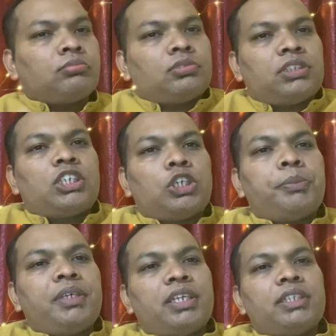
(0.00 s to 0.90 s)
There could
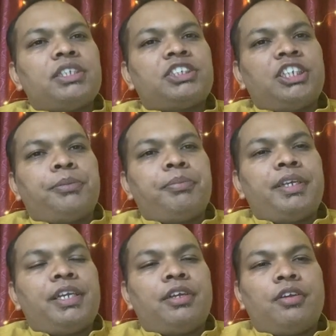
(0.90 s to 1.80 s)
be another
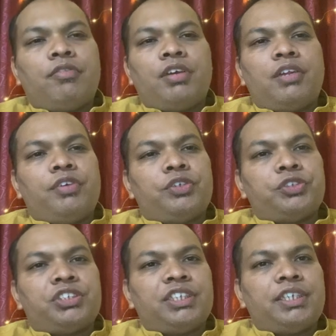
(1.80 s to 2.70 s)
statement where we
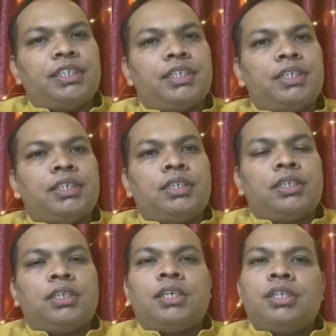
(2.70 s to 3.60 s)
could say,
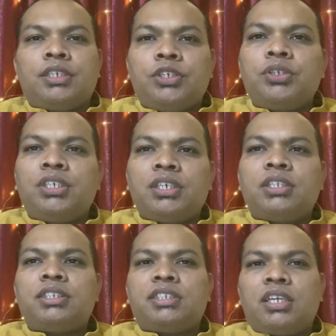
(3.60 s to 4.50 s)
did you hear
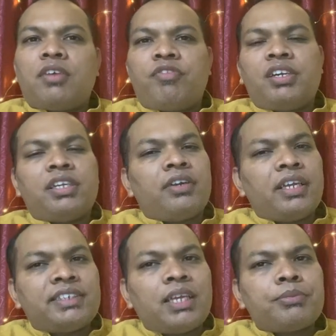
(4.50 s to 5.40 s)
that Sarah failed in her
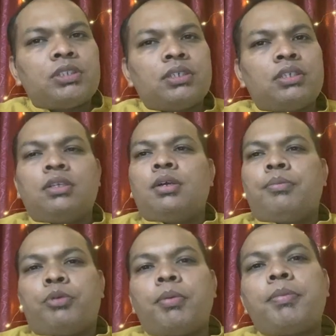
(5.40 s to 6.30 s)
exams?
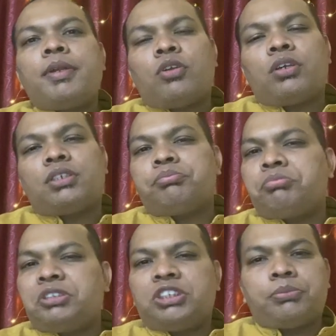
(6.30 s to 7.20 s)
Probably not.
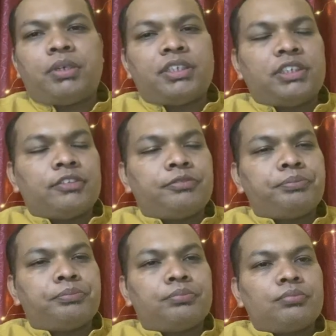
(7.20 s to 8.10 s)
She's smart enough.
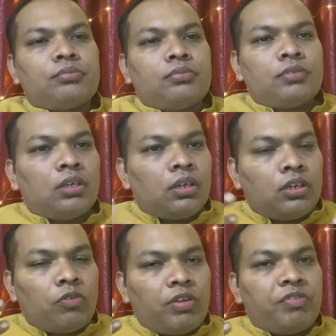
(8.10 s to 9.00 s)

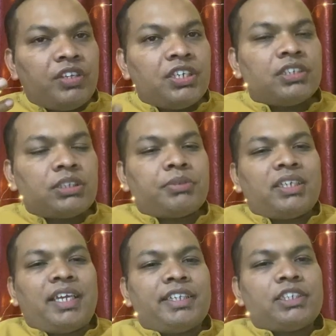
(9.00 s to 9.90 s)
Now, when we hear something
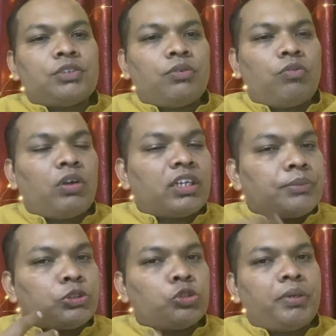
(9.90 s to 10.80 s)
like this, what
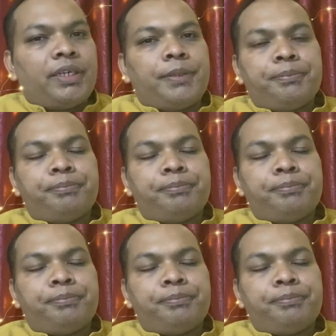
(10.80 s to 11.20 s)
comes to mind?